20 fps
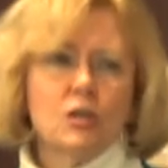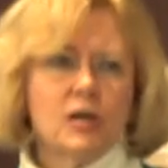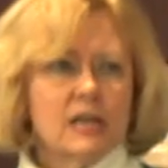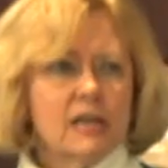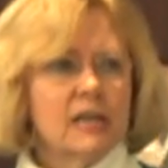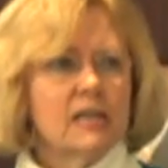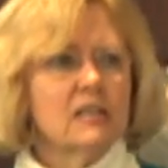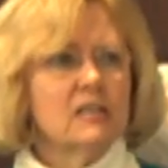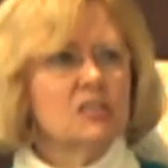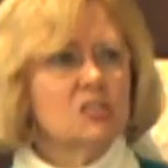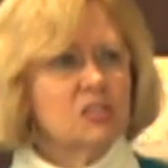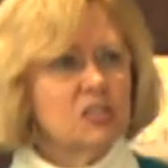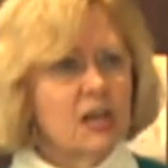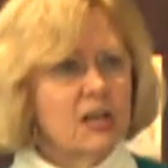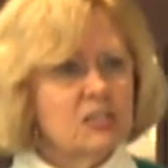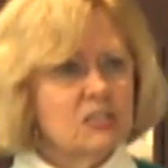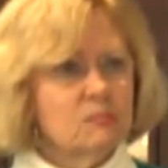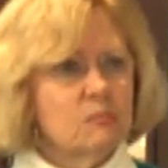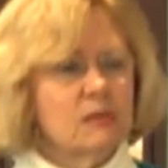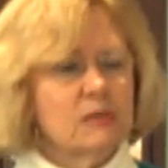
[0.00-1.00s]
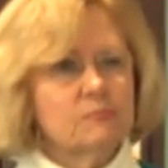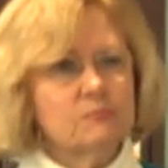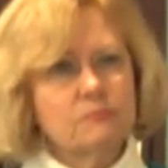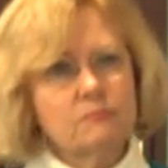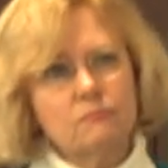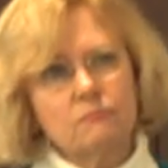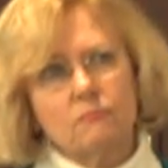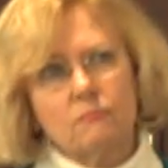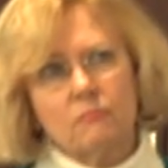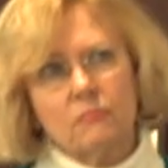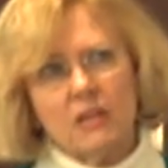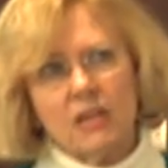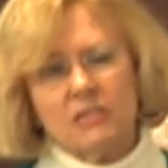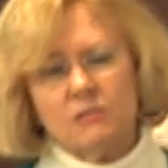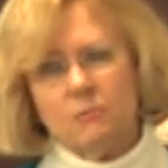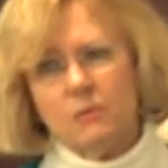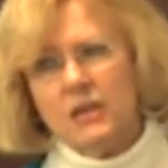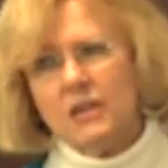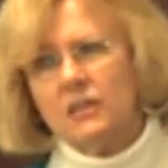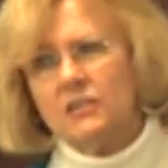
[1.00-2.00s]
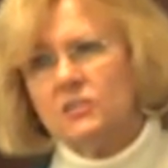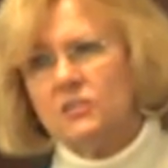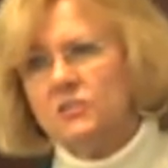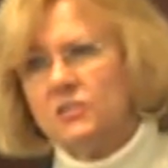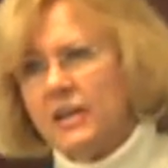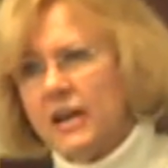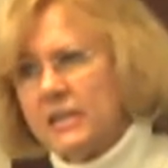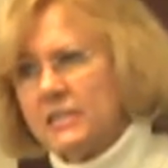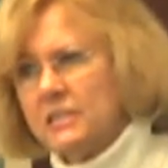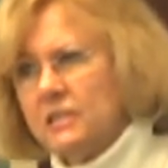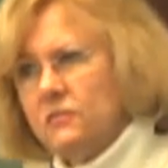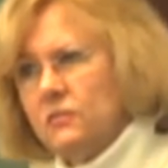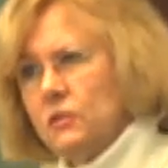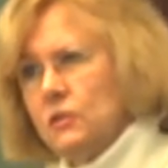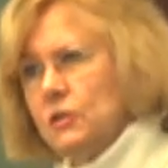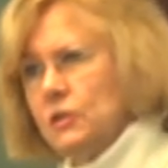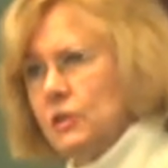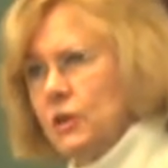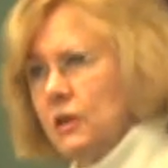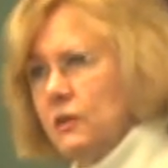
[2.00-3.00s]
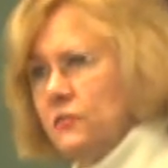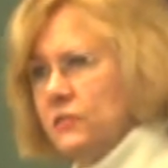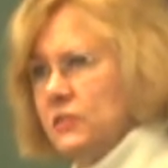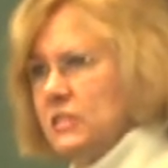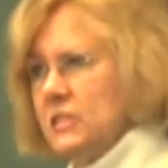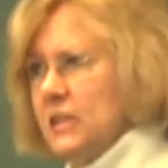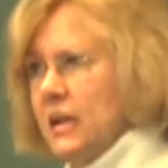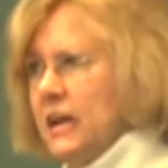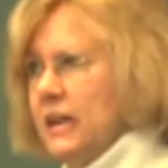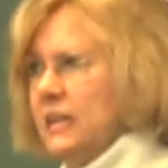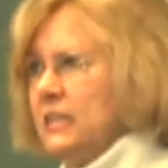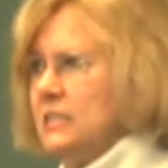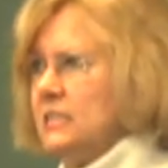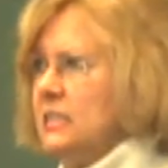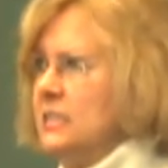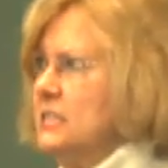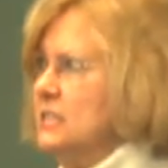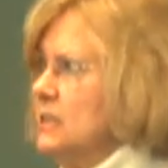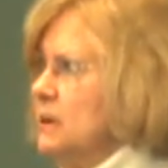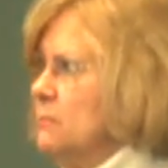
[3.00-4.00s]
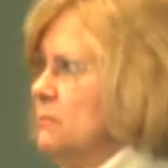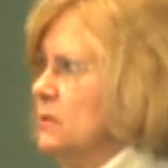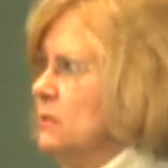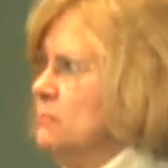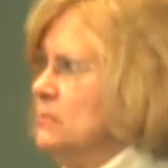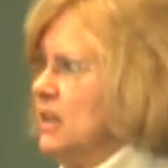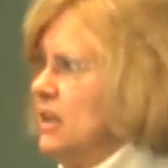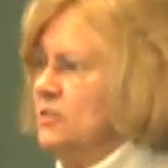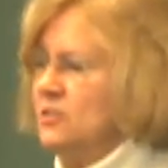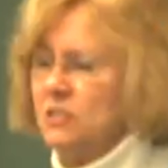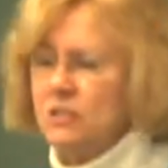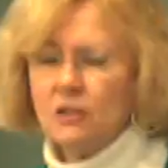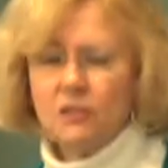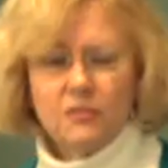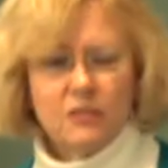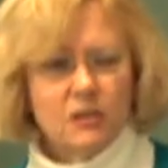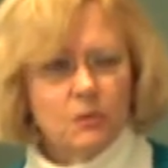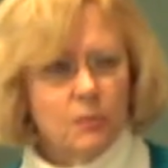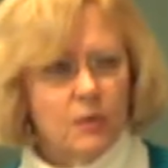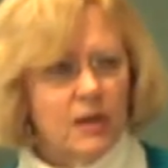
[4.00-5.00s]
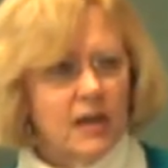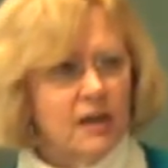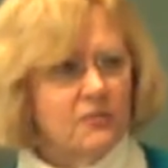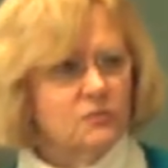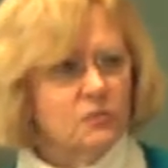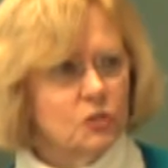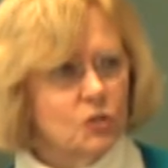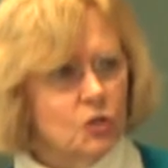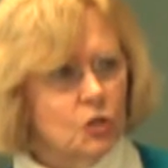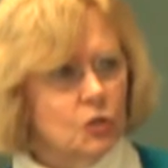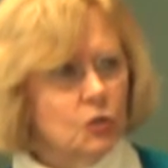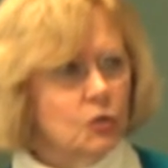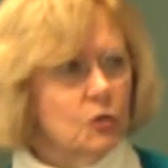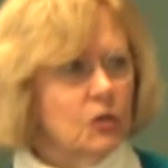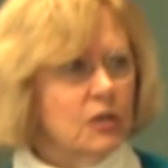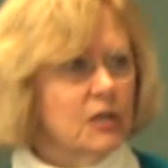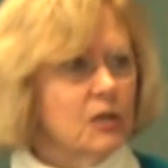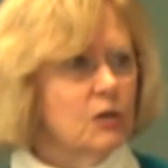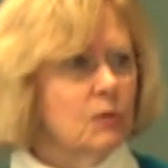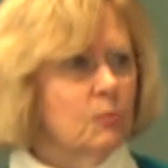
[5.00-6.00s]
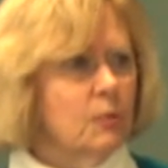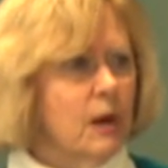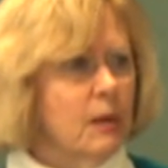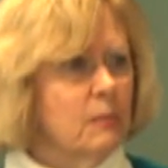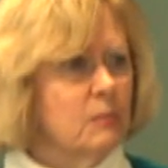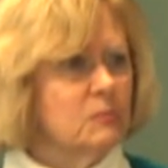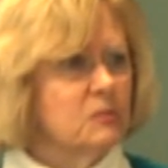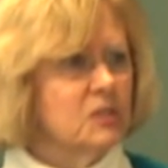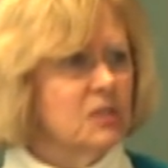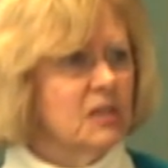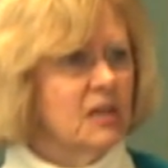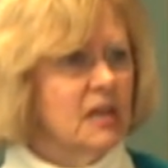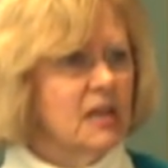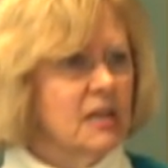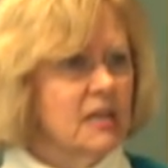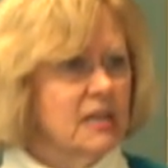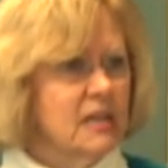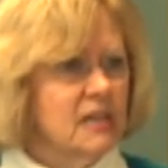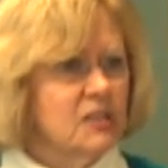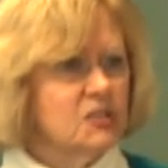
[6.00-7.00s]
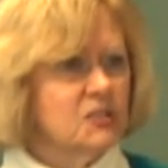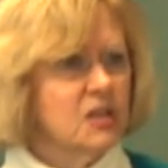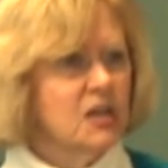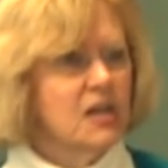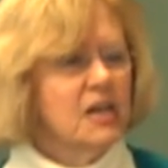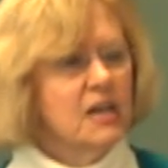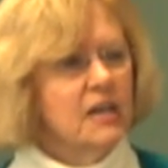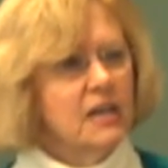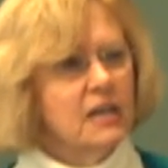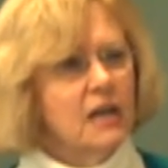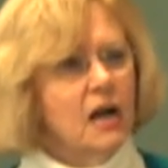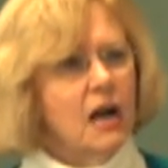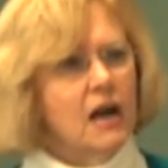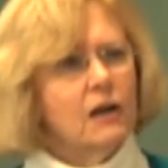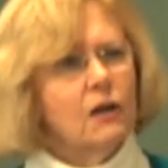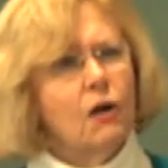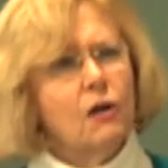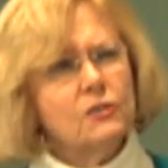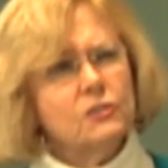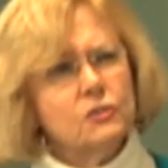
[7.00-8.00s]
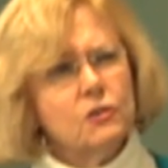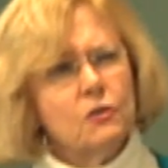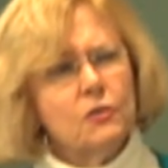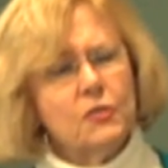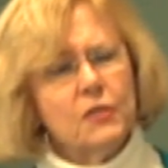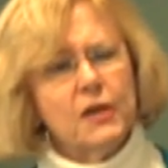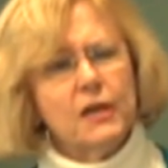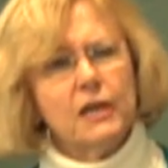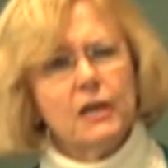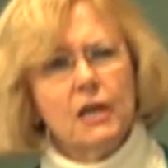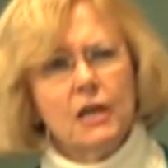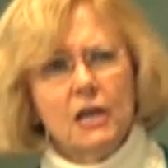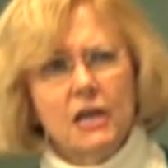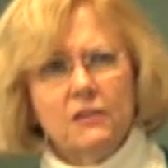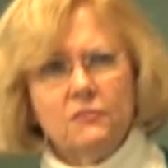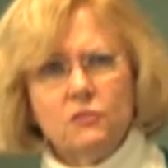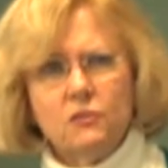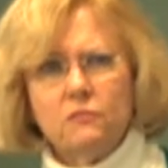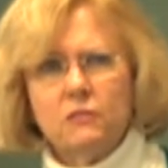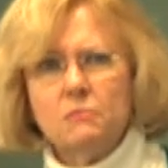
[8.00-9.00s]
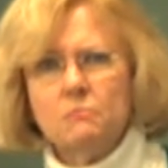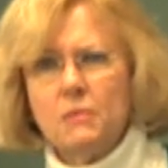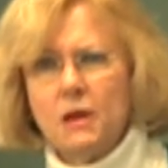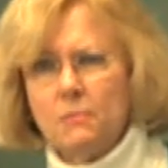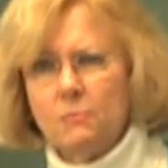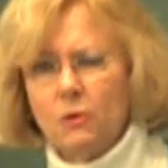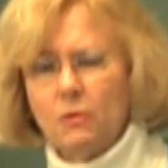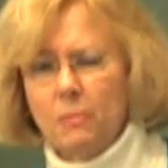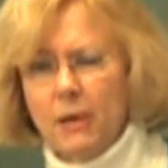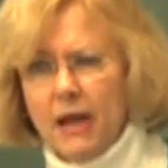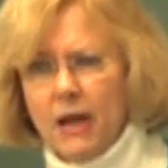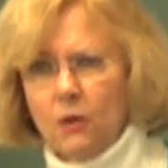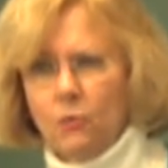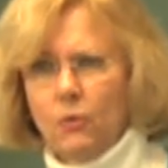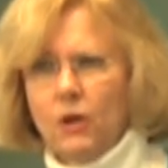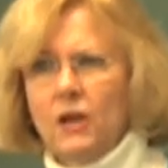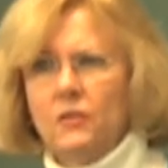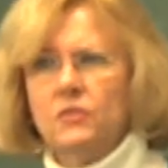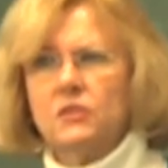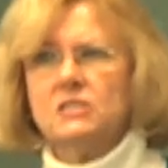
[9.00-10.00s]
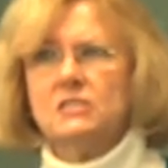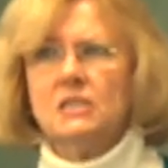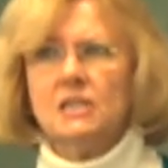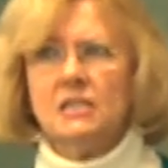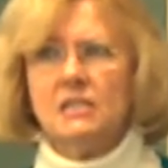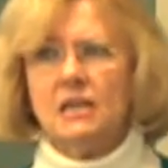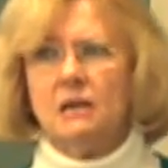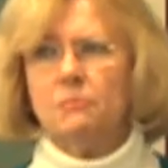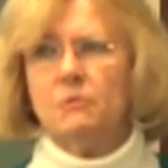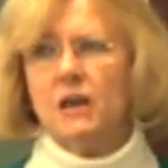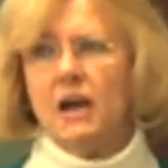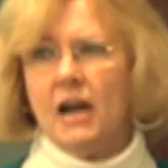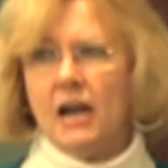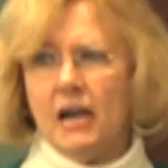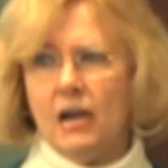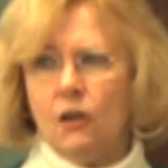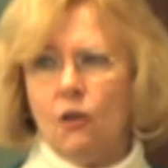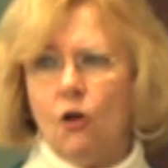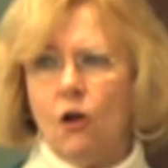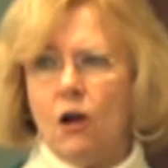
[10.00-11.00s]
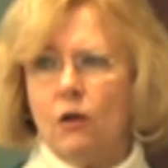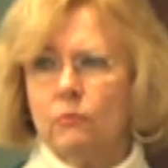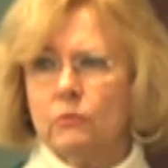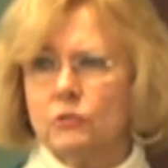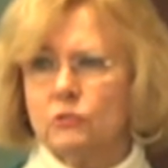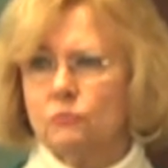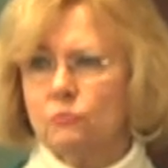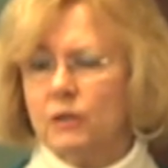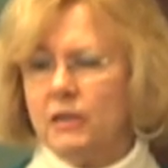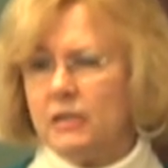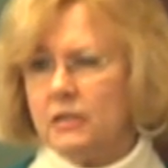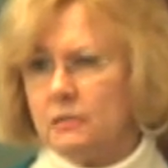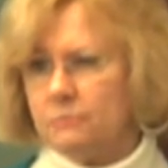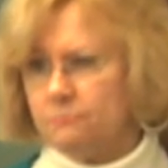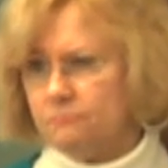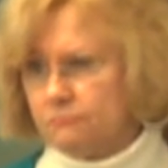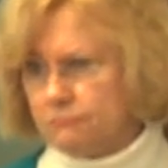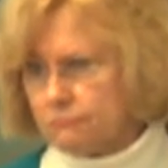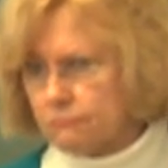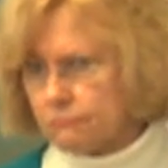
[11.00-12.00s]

look at an assessment, as being a detective and looking for signs and symptoms, I still think we have to include legal problems in our list. And I also think, if you remember back when, the DWI law was written